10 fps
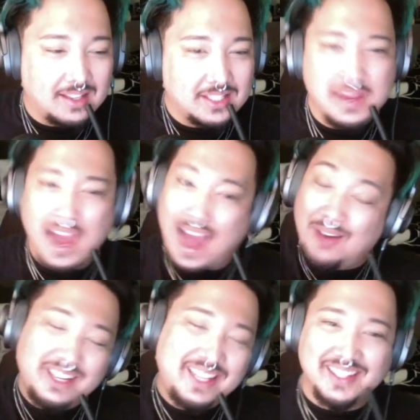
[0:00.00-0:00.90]
so yeah, how
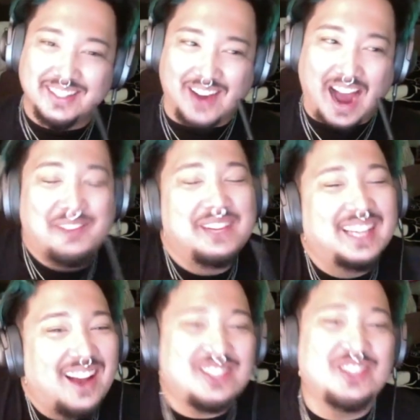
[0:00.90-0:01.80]
are you? Oh my gosh,